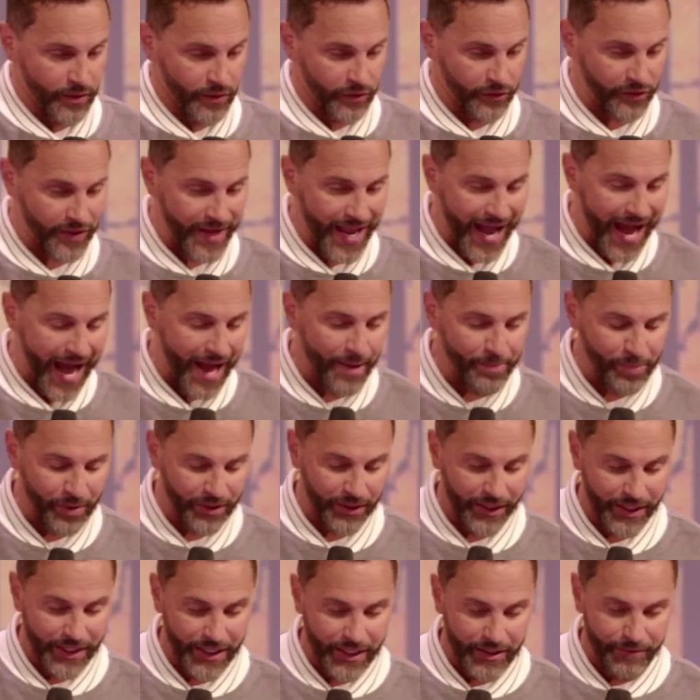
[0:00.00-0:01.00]
See, I
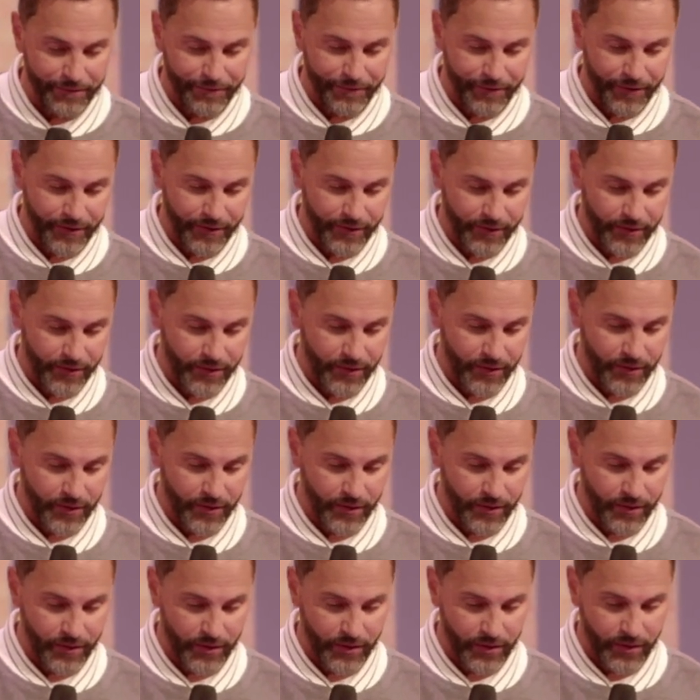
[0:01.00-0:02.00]
believe
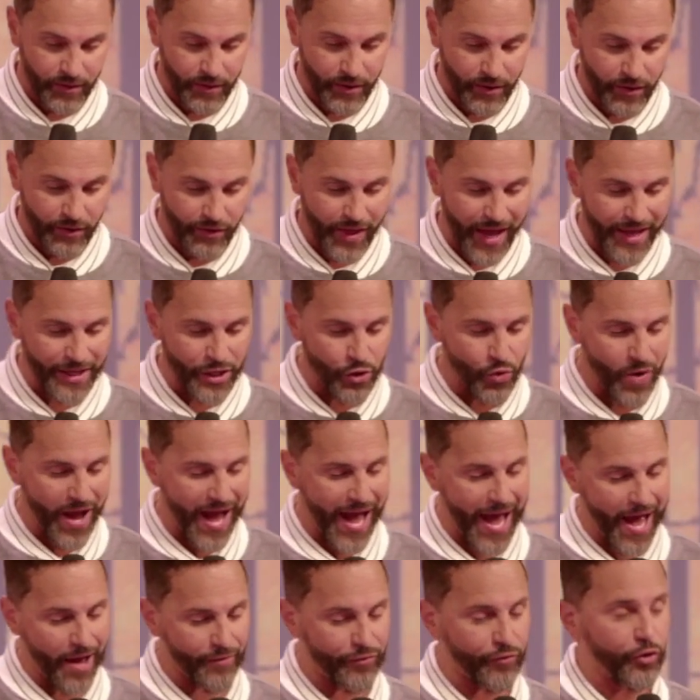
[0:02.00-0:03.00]
that you
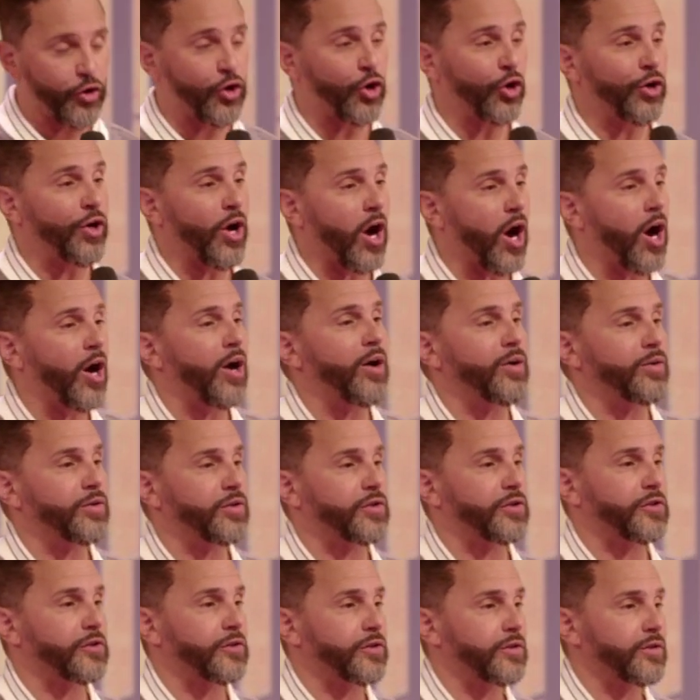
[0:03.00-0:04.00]
have good
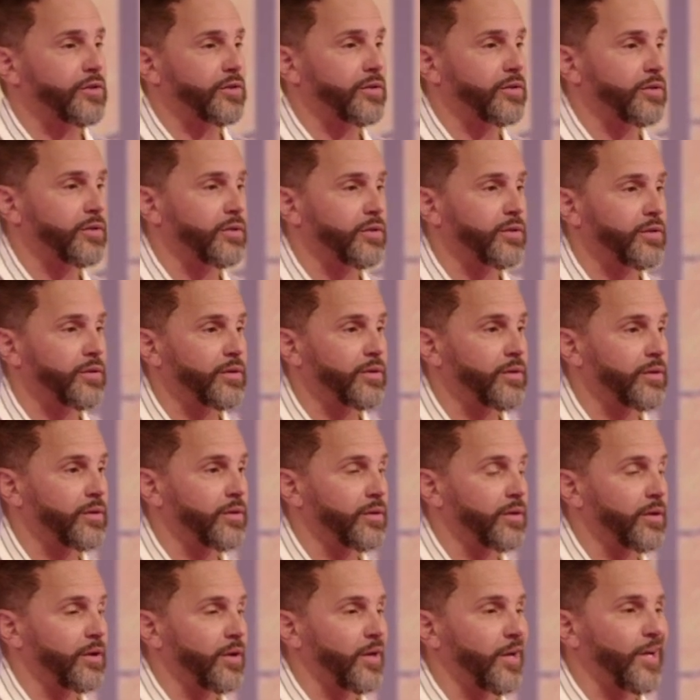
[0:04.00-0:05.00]
hearts,
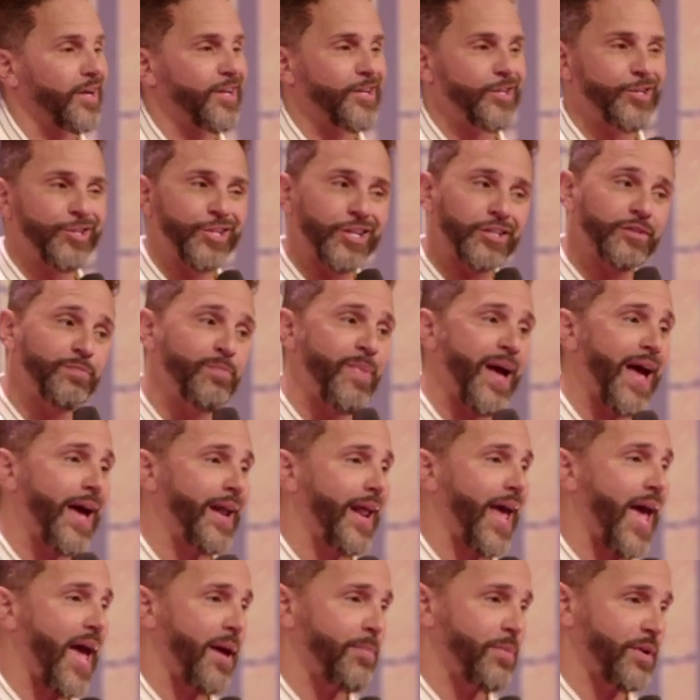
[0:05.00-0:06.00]
just
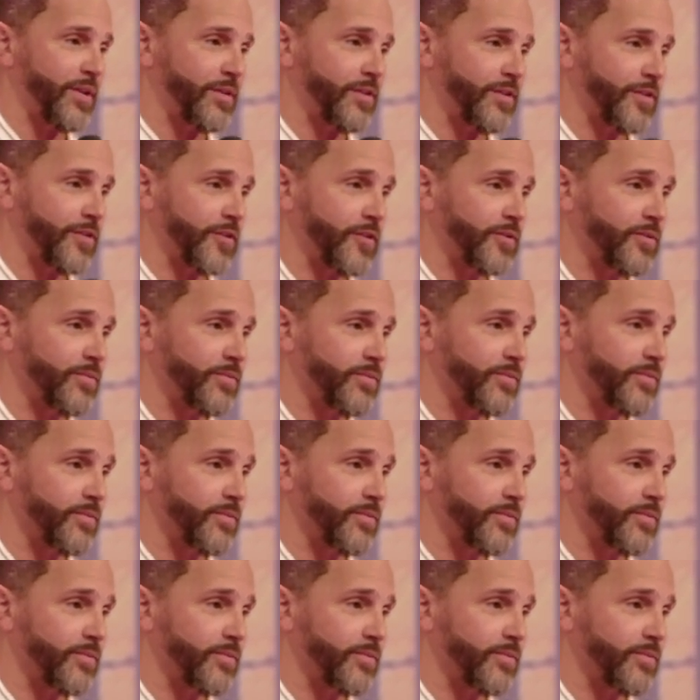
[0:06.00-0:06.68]
bad habits.